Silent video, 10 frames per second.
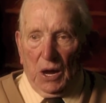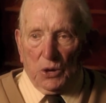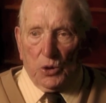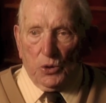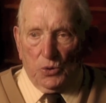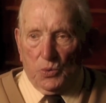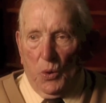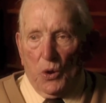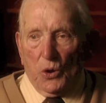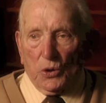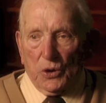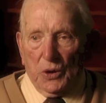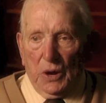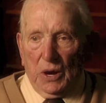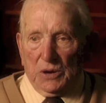couldn't walk.
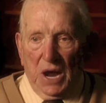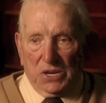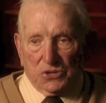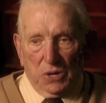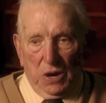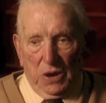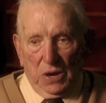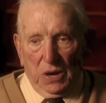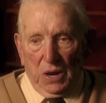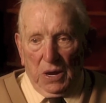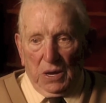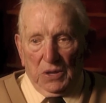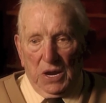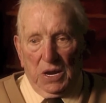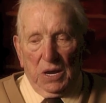Naturally,
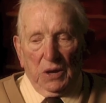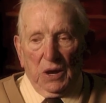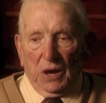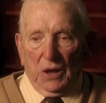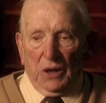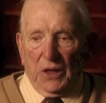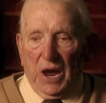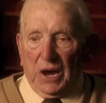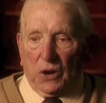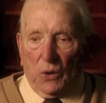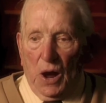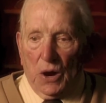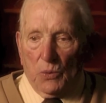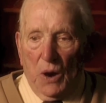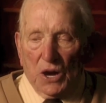their cry
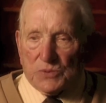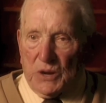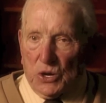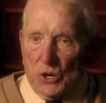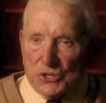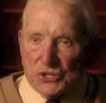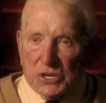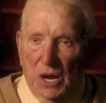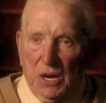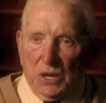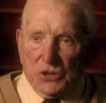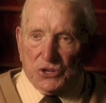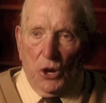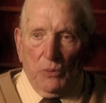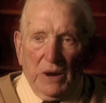was, because
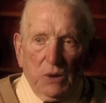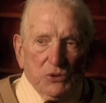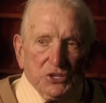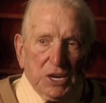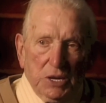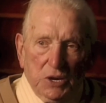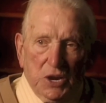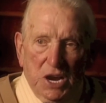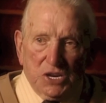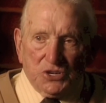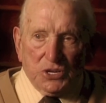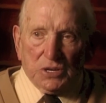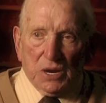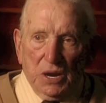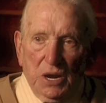so many was killed and
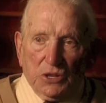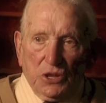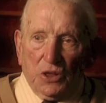injured, that the